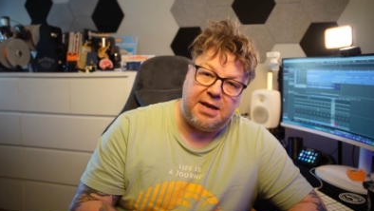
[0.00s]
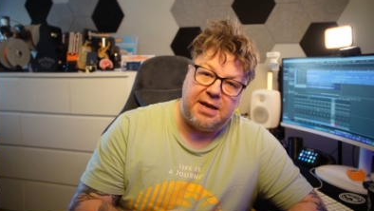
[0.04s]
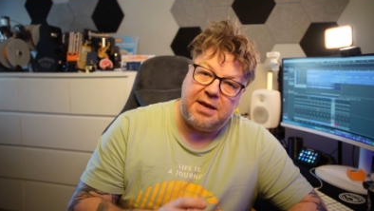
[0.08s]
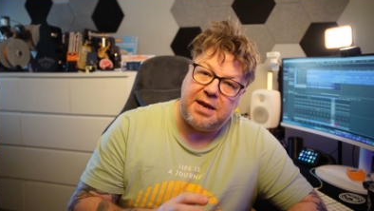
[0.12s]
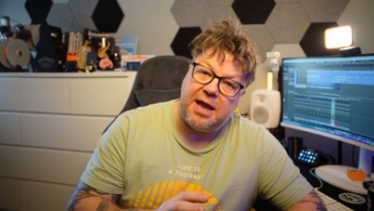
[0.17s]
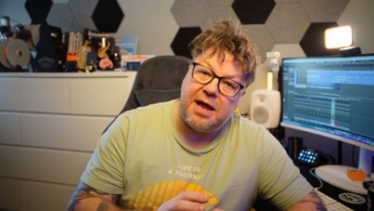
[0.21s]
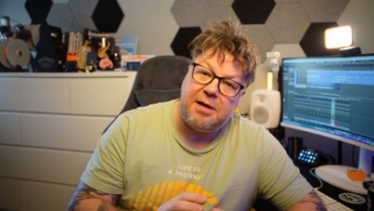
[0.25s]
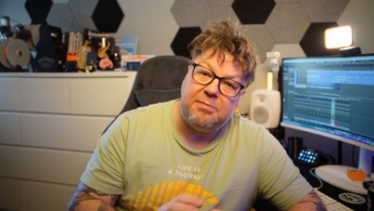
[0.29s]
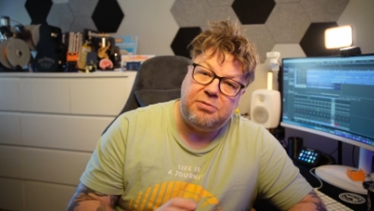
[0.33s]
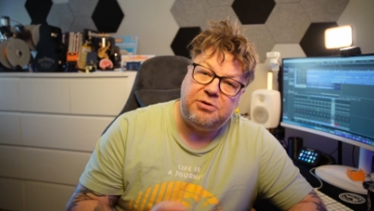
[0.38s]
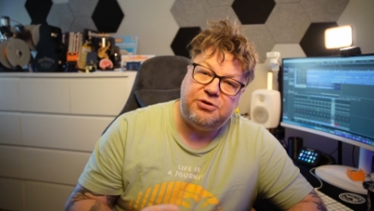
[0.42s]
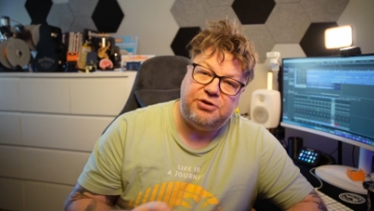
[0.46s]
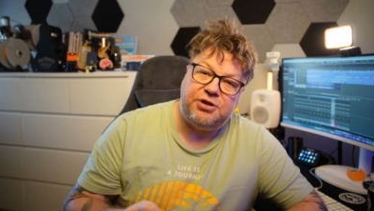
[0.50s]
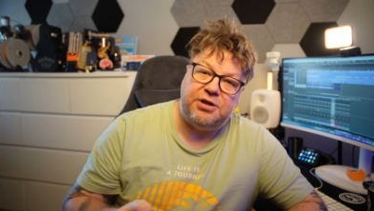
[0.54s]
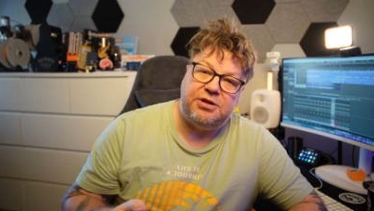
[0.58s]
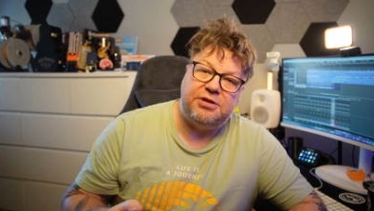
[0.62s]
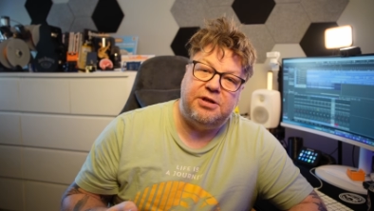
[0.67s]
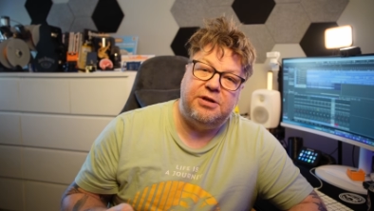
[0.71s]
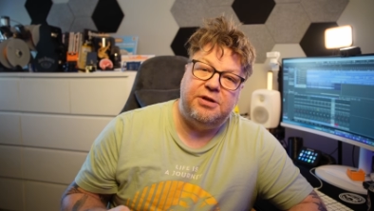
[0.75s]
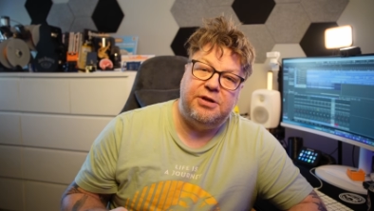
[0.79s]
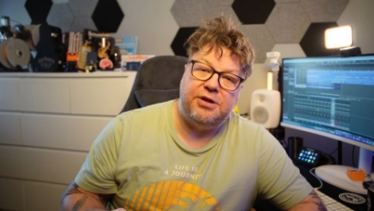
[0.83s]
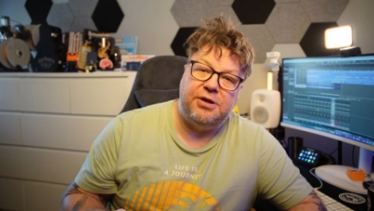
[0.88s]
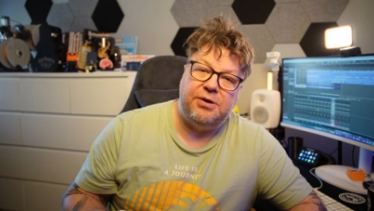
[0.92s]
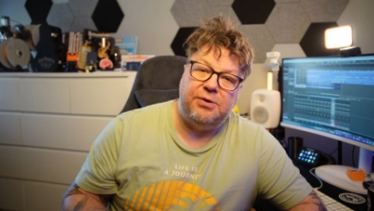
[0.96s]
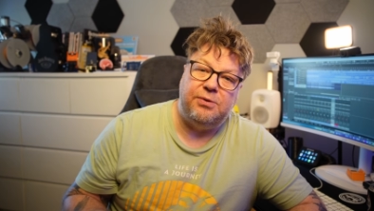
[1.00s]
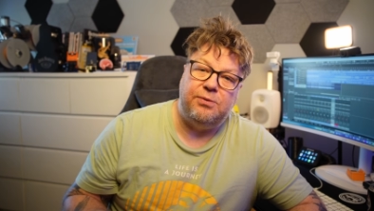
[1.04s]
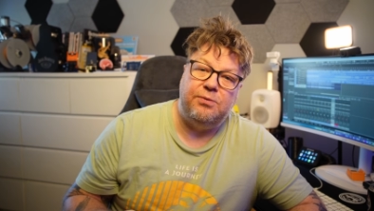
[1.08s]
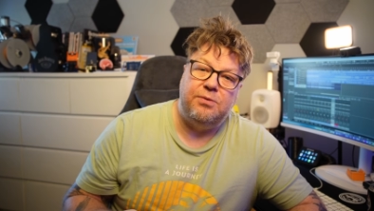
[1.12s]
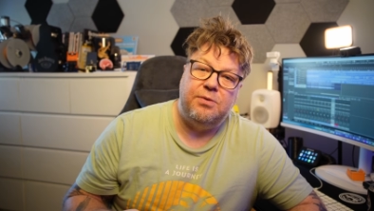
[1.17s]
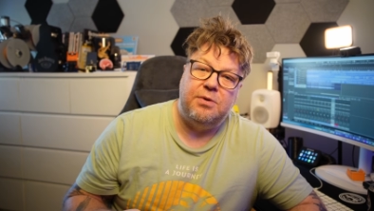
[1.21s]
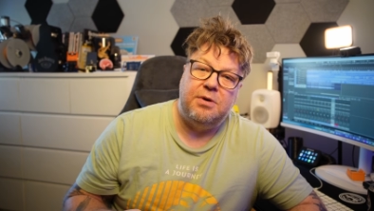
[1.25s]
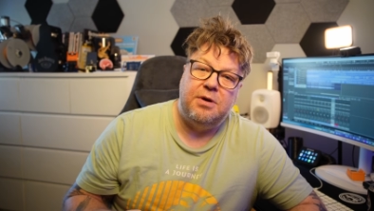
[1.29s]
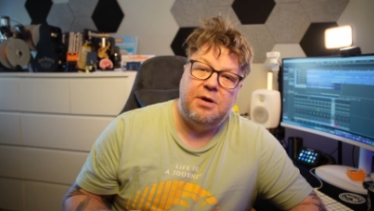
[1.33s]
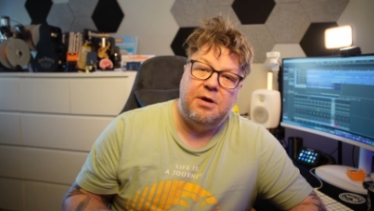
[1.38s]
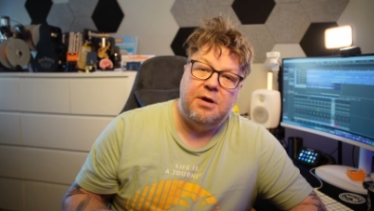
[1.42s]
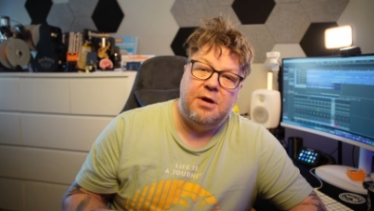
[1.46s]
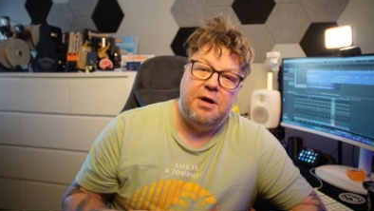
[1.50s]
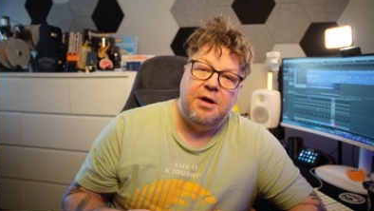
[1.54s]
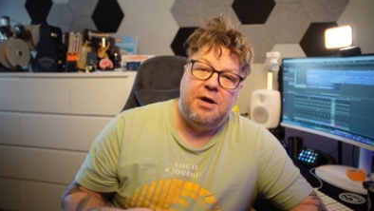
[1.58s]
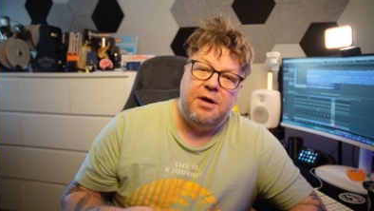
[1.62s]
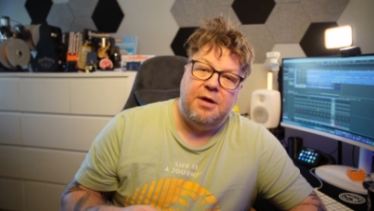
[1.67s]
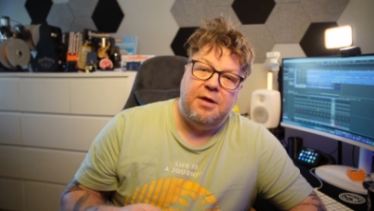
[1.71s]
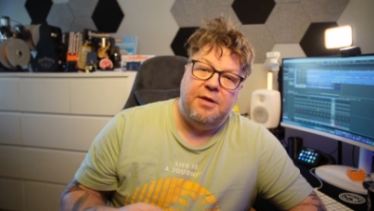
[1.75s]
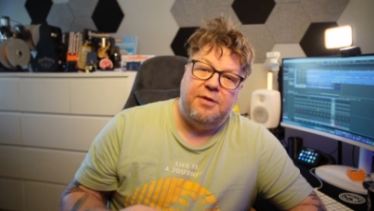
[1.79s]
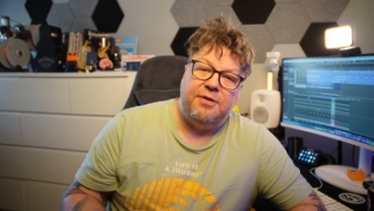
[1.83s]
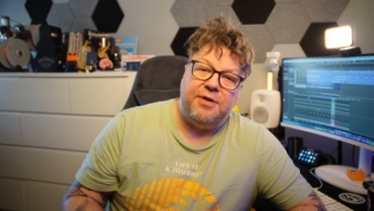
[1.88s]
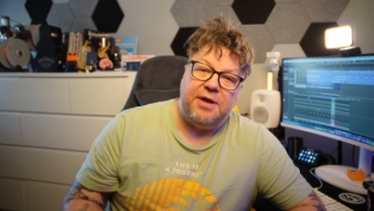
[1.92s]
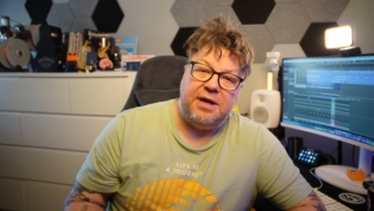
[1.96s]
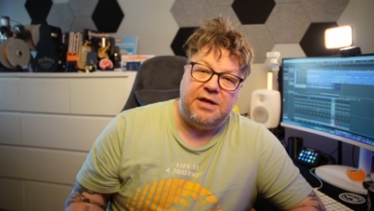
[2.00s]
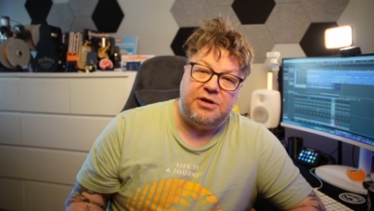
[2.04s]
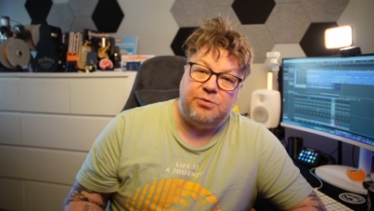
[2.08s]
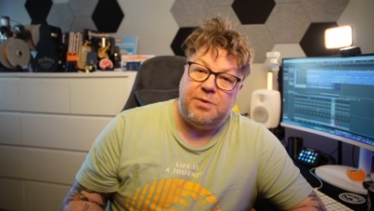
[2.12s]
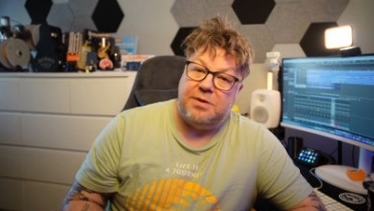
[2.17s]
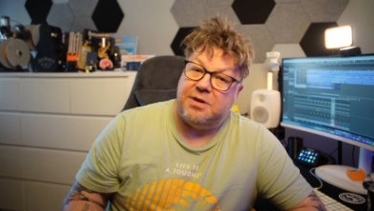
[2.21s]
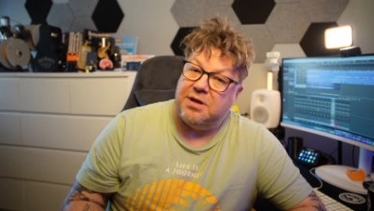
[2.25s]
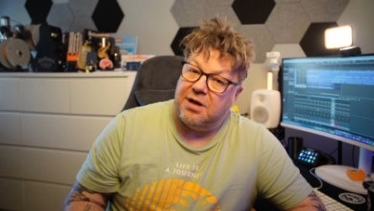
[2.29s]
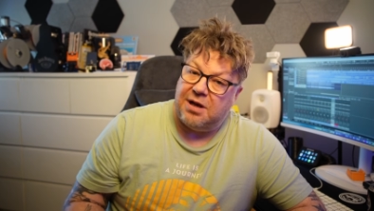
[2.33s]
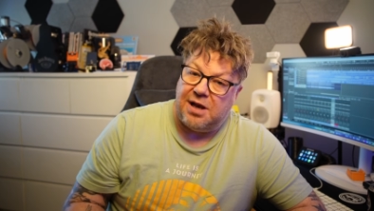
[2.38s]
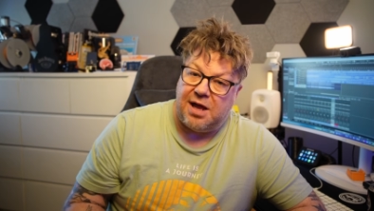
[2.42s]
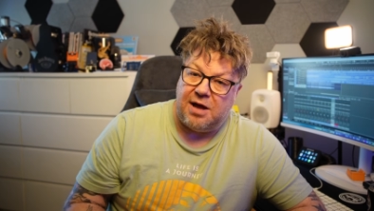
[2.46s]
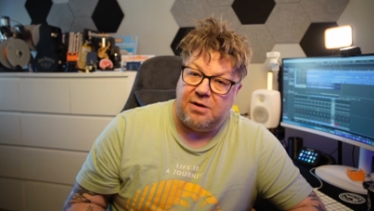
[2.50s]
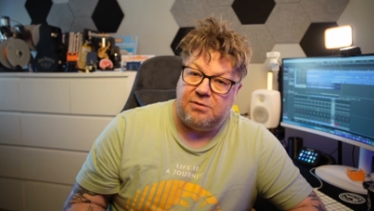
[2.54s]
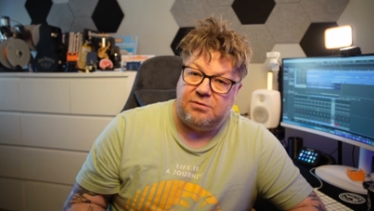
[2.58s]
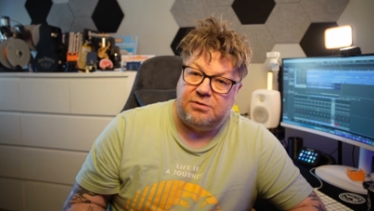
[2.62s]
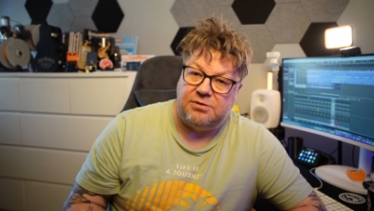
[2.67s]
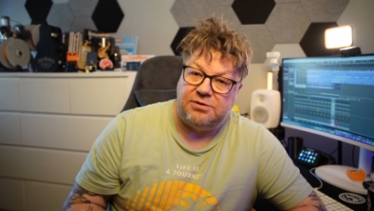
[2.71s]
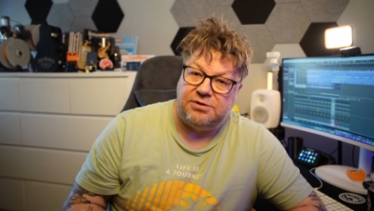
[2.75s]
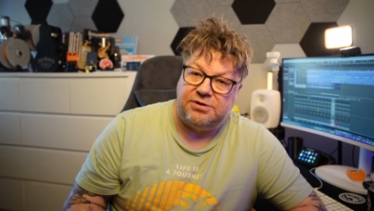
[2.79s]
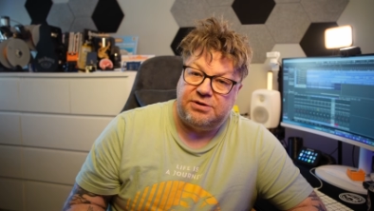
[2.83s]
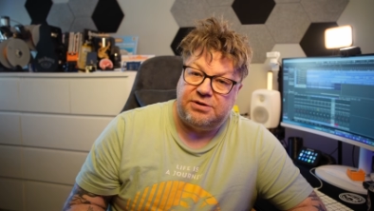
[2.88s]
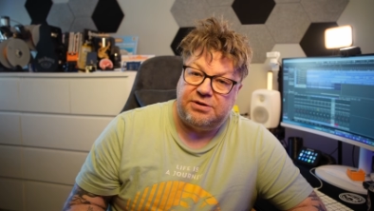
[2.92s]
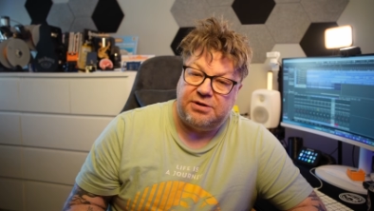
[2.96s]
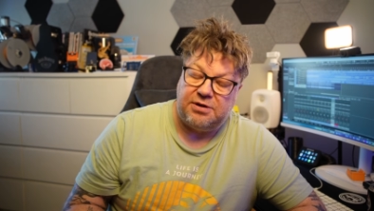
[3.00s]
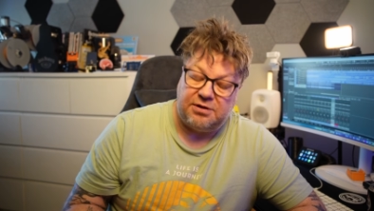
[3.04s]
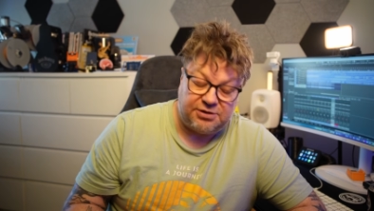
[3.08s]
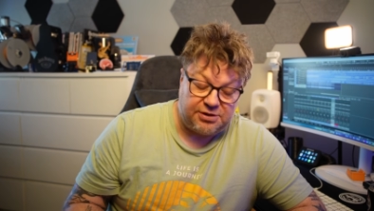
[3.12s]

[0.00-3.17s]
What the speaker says: It enables you to do things with clones.